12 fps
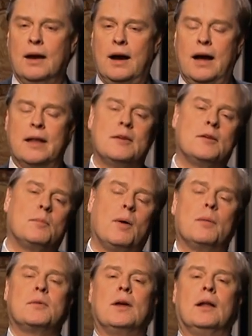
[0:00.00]
Hi, this is
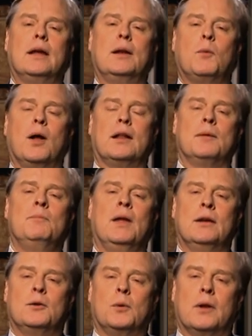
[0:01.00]
Bob Scully, and welcome
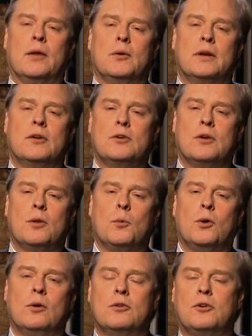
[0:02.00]
to another edition of The
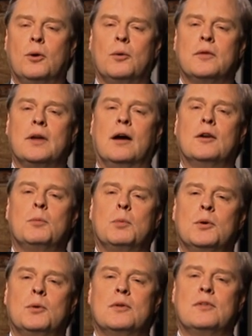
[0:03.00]
World Show, the
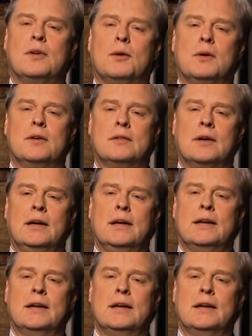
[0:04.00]
Entrepreneur Series.